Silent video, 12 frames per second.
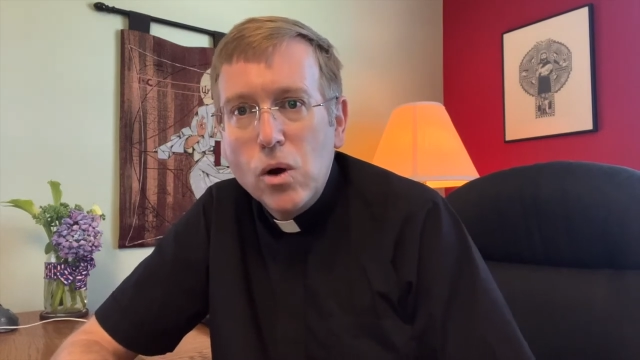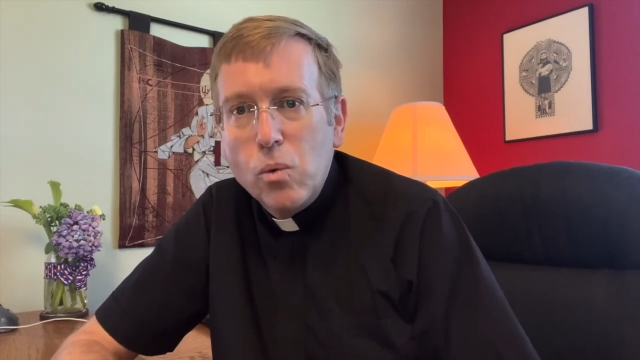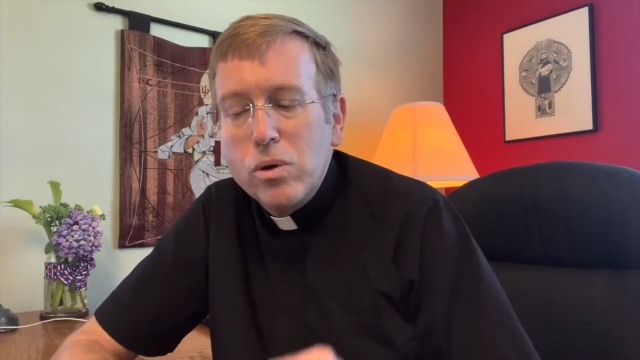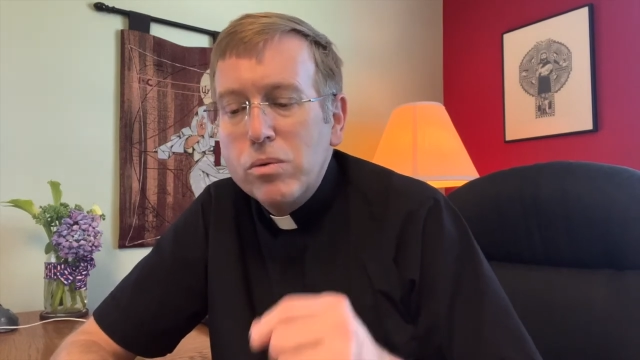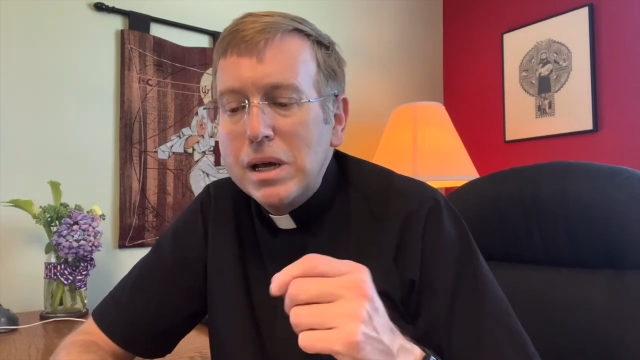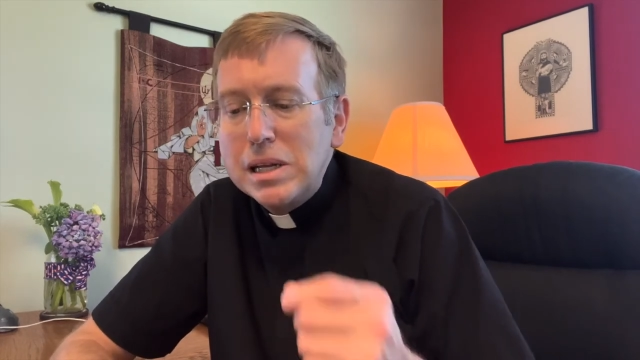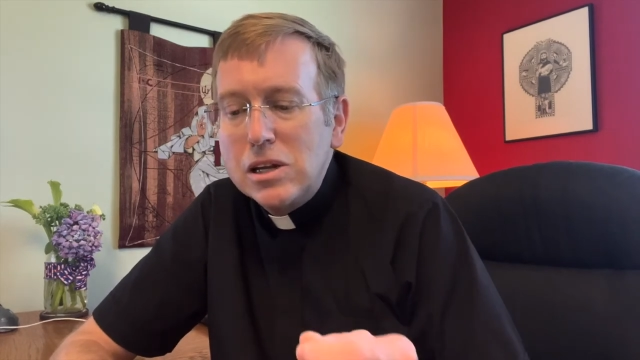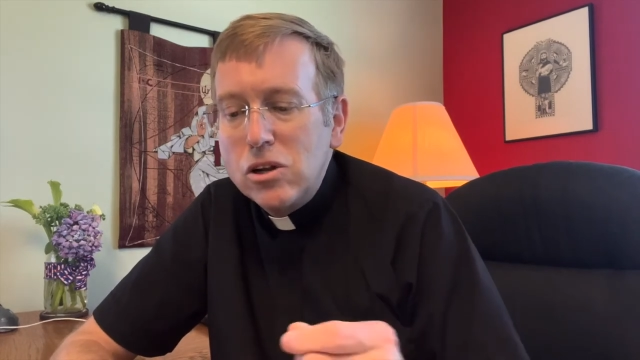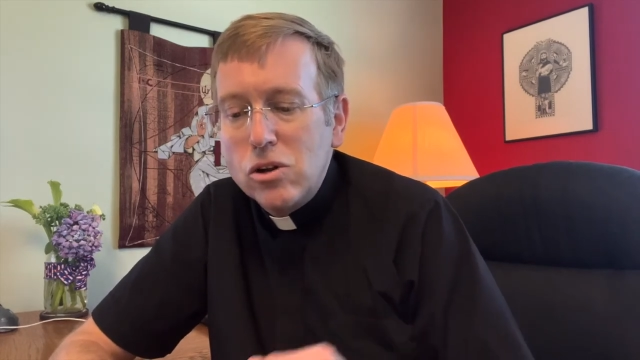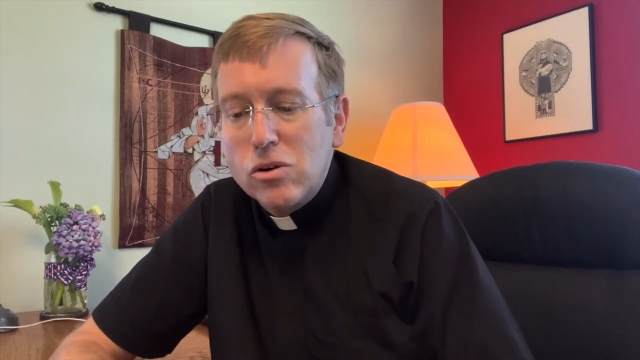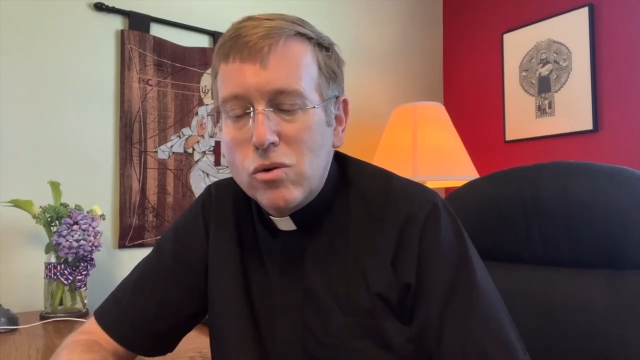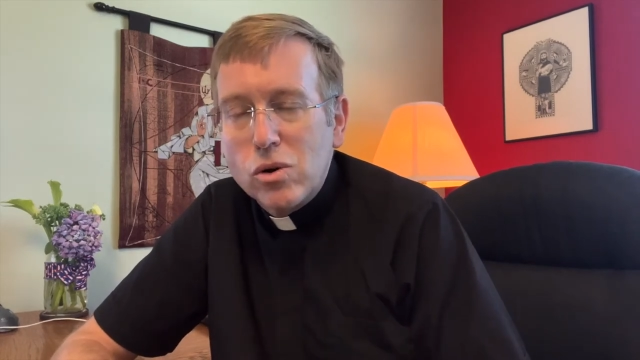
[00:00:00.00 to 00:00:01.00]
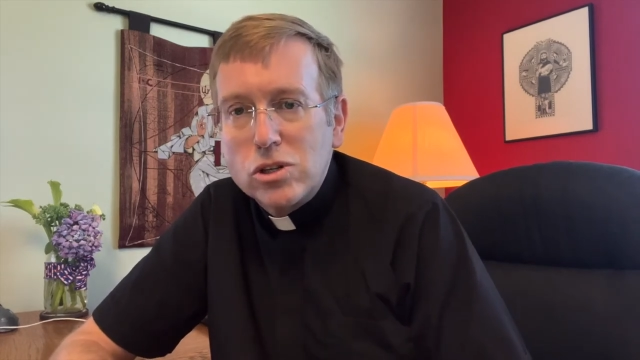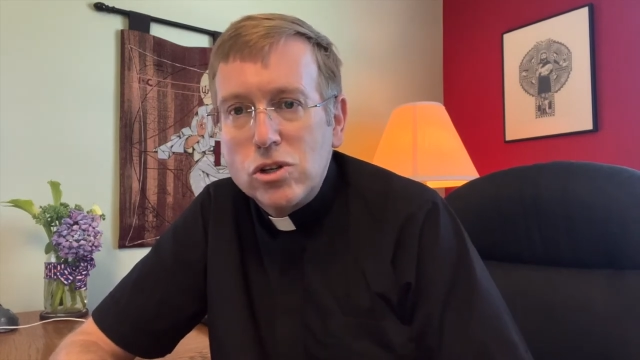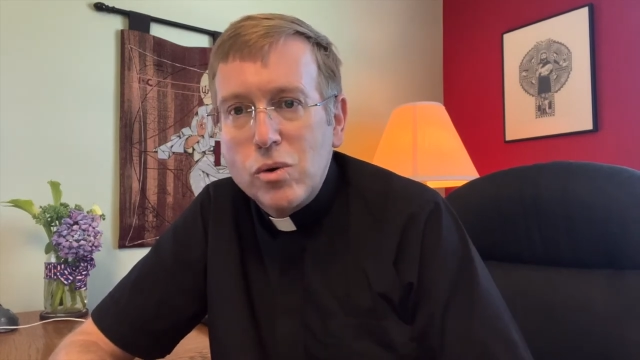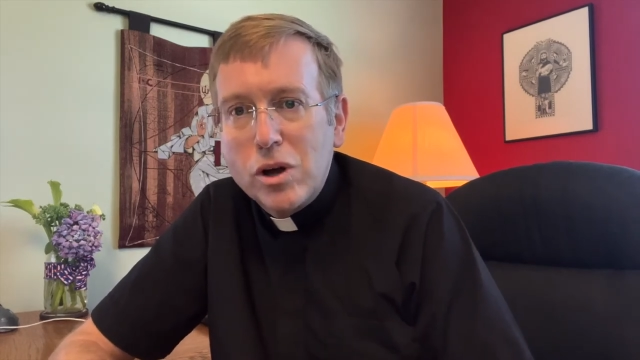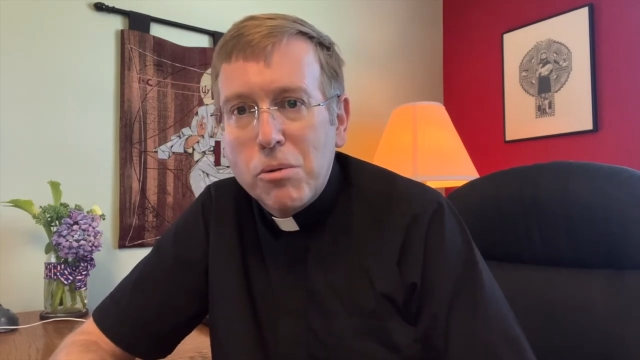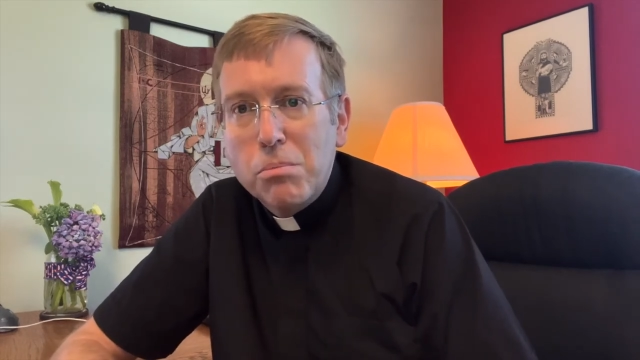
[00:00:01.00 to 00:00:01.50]
We'll continue, of course,
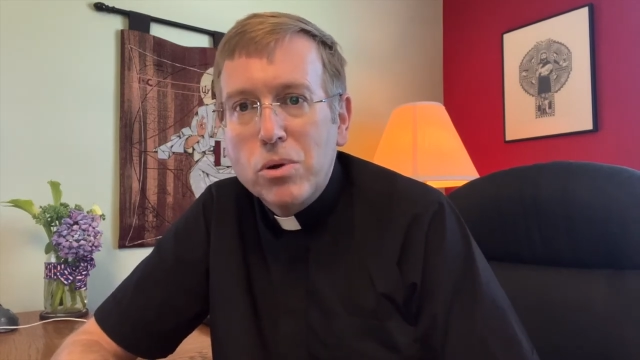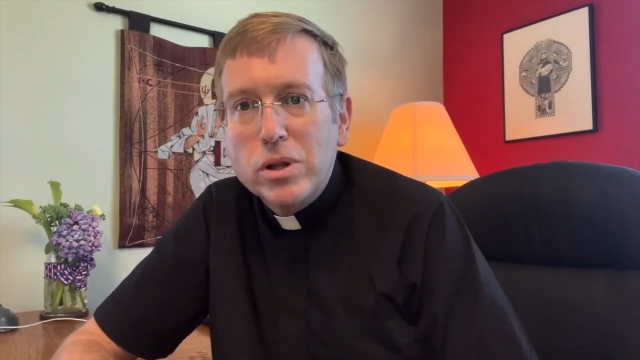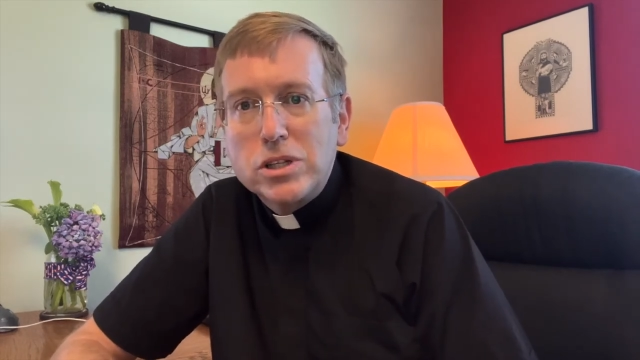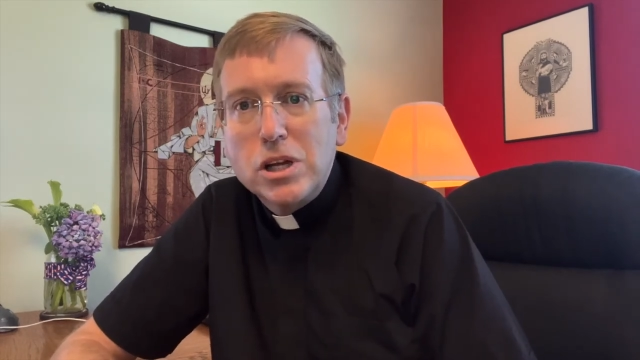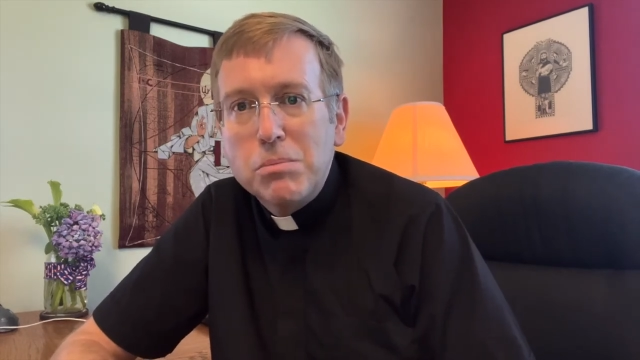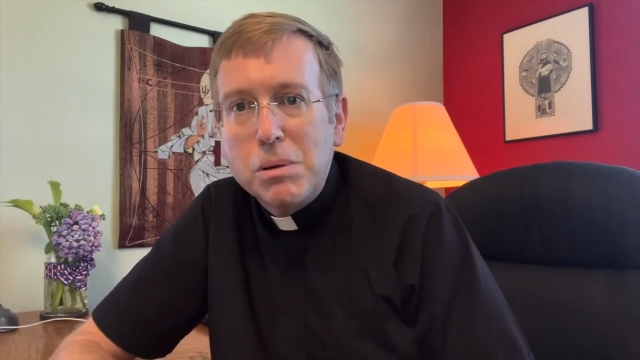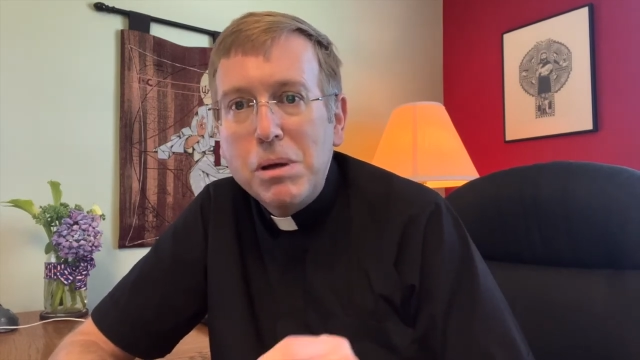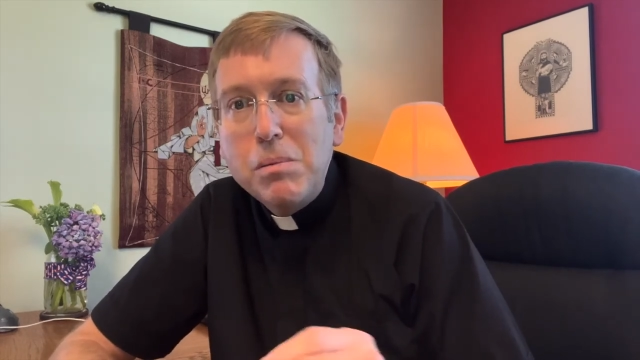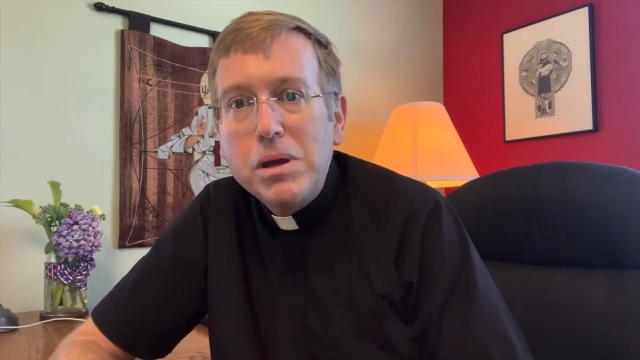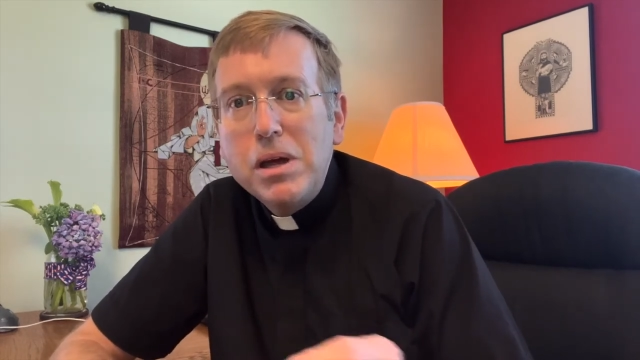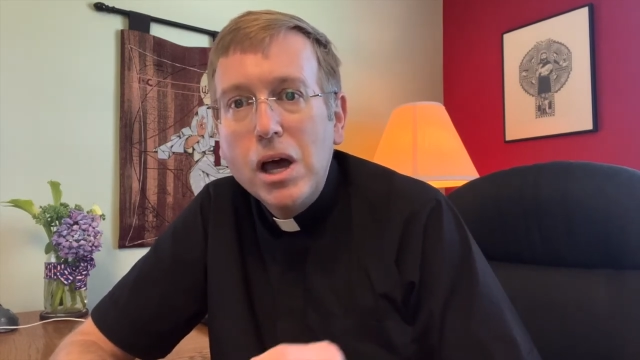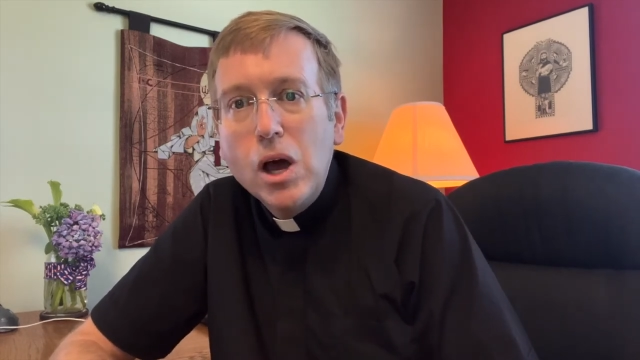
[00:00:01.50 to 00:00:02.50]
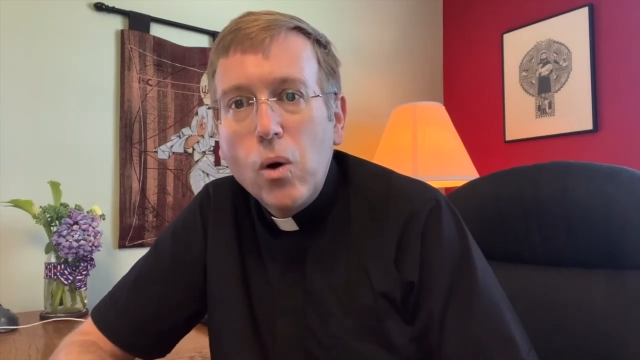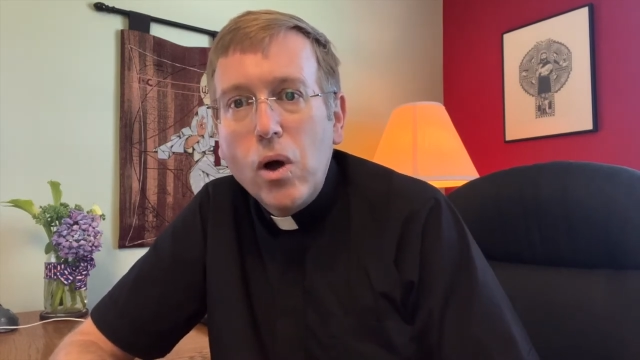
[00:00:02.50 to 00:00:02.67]
doing our bulletin, but maybe